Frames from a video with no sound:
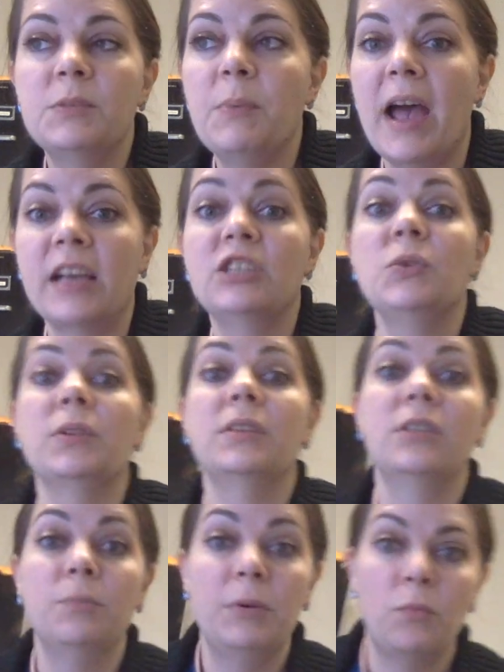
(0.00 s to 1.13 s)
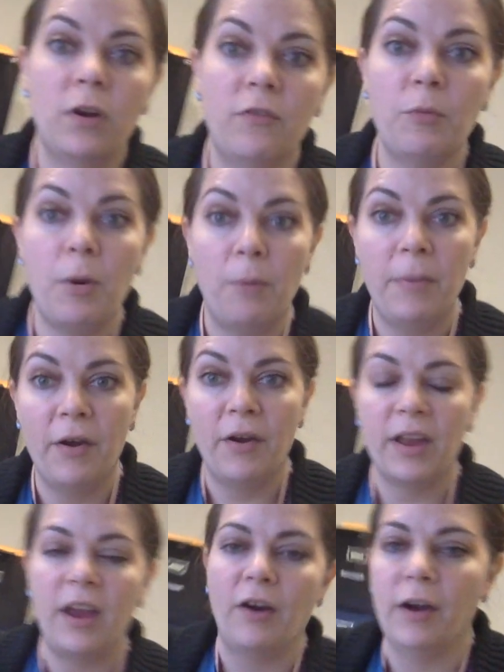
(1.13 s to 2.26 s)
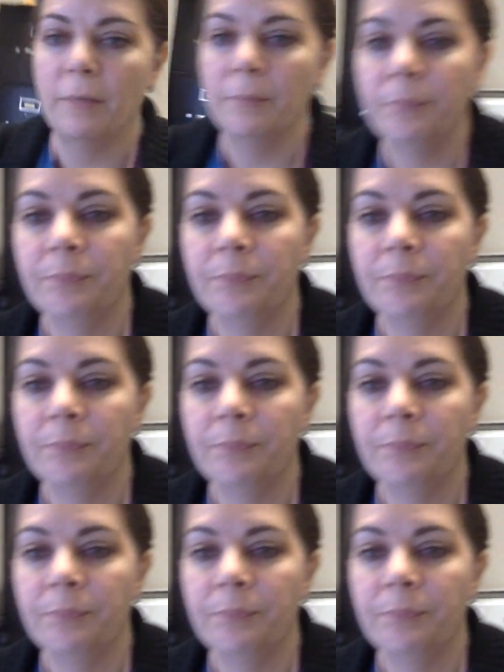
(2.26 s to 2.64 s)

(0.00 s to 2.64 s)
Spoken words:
this back into a little bit more of a barbaric era.